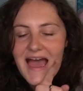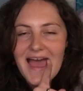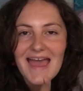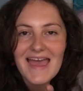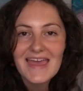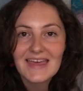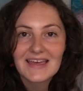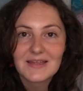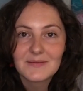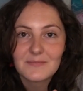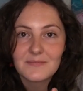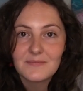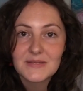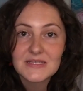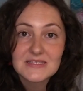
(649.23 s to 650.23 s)
And
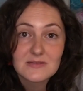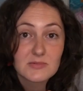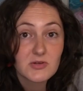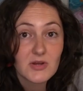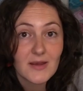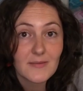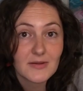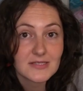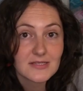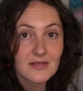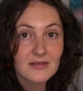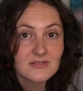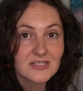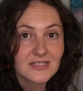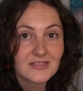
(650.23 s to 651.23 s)
please subscribe onto
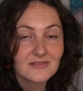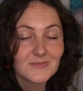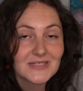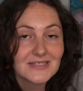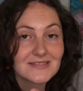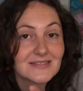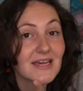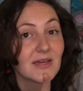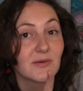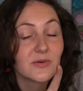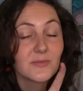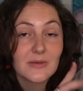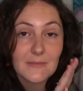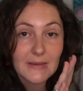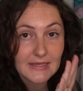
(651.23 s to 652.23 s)
that channel because I will
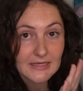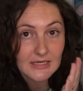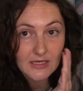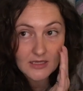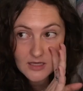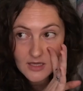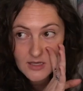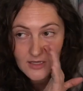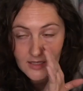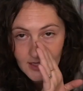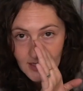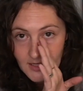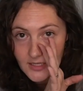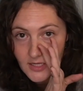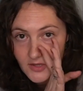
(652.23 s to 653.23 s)
be making
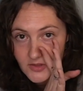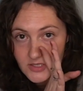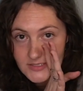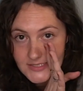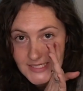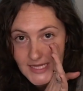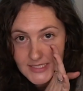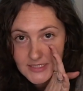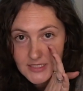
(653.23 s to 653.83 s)
another 10